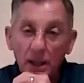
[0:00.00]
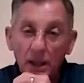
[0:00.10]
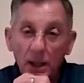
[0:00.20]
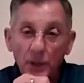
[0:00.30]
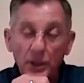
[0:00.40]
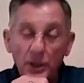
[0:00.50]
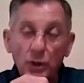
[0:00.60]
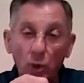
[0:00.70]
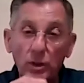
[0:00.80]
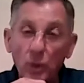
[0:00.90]
the total
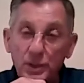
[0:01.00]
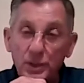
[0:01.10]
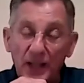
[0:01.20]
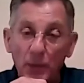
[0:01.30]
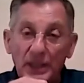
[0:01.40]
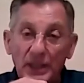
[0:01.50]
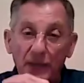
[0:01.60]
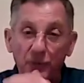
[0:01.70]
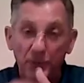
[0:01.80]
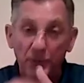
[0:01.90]
dose that I would get from
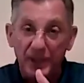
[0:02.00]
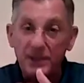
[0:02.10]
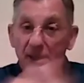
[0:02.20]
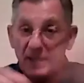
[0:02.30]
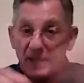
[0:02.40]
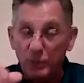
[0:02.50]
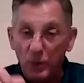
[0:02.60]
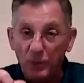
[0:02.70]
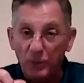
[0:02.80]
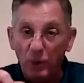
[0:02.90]
this in that
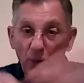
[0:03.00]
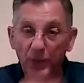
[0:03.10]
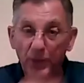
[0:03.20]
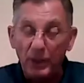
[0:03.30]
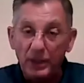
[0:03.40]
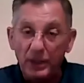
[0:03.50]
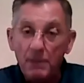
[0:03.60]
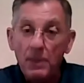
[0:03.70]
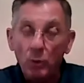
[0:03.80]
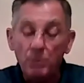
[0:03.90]
24-hour period
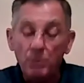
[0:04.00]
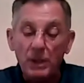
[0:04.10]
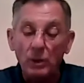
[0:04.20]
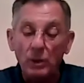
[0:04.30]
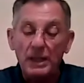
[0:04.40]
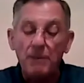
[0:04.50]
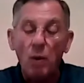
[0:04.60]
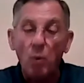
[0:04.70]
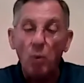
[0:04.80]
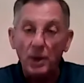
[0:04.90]
would be only about
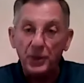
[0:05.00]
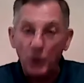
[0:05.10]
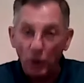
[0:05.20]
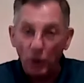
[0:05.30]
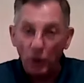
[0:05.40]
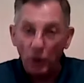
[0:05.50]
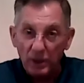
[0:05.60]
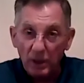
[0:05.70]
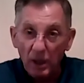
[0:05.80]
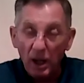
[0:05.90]
1/3
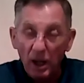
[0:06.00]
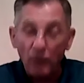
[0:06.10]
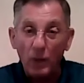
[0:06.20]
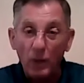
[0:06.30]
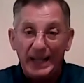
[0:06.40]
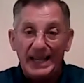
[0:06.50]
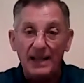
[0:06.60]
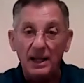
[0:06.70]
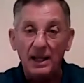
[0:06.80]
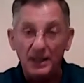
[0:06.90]
of what I get
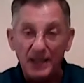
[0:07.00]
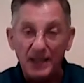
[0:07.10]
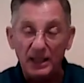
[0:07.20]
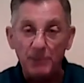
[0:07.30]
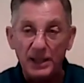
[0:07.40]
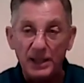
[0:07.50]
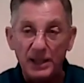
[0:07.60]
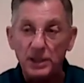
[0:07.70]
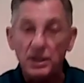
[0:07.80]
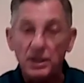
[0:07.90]
on a daily basis
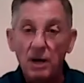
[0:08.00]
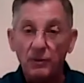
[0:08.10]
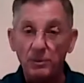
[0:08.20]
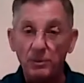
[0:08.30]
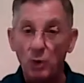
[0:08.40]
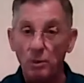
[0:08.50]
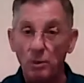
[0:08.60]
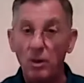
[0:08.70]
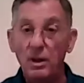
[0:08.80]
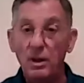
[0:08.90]
from
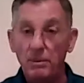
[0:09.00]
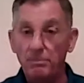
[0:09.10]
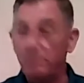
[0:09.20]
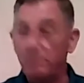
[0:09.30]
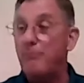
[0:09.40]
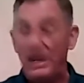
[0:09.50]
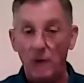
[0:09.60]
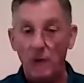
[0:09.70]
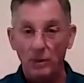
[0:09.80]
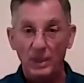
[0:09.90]
normal background
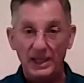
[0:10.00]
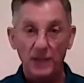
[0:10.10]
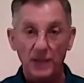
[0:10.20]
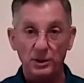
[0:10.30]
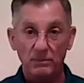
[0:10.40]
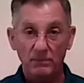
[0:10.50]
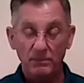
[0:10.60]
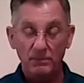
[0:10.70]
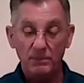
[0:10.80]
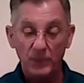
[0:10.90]
radiation.
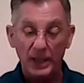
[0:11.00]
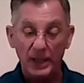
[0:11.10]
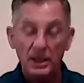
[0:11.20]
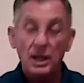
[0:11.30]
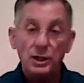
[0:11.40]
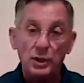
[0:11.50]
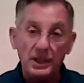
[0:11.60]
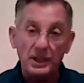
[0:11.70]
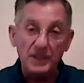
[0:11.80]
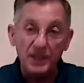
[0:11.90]
Okay? So you can see
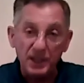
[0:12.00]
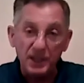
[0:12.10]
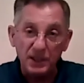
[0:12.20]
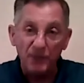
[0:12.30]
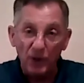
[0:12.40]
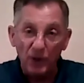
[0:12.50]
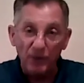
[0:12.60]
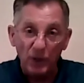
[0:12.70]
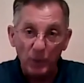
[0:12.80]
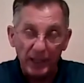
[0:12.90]
this is a very, very
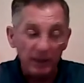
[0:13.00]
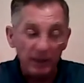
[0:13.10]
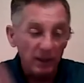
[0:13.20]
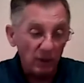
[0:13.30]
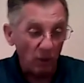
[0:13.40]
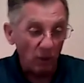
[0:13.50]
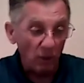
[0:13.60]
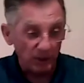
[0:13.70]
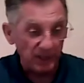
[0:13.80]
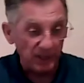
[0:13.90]
weak
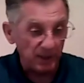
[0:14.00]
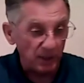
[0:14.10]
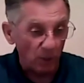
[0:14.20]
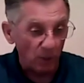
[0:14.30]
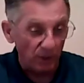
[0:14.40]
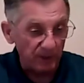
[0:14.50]
cobalt-60 source.